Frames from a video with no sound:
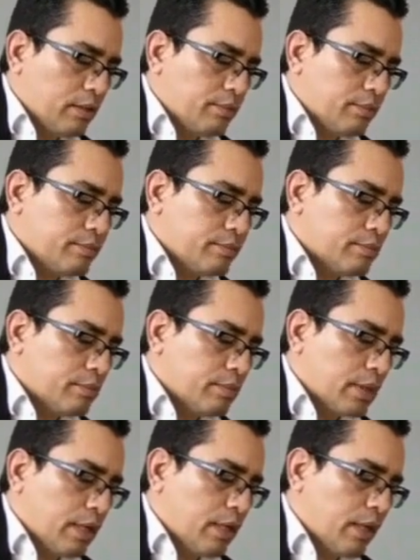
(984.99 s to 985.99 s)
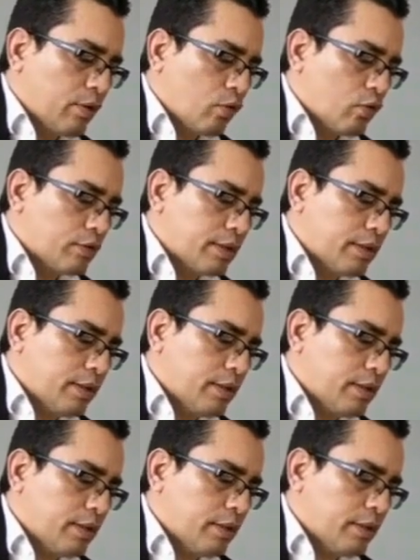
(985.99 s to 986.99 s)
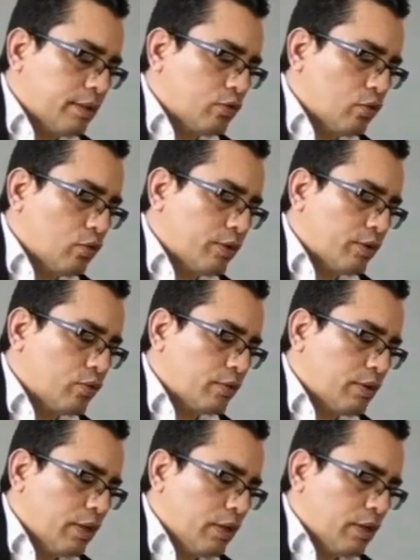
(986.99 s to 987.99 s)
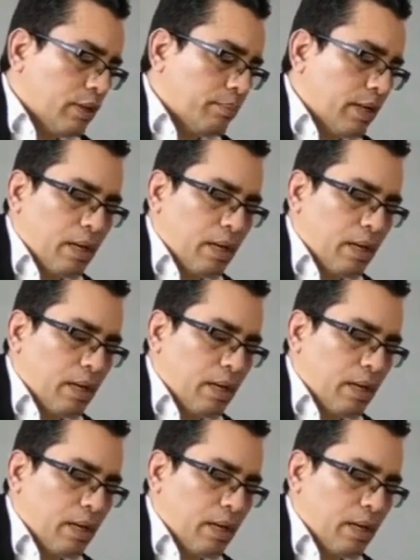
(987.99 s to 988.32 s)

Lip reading: Have a fantastic day, and happy playing.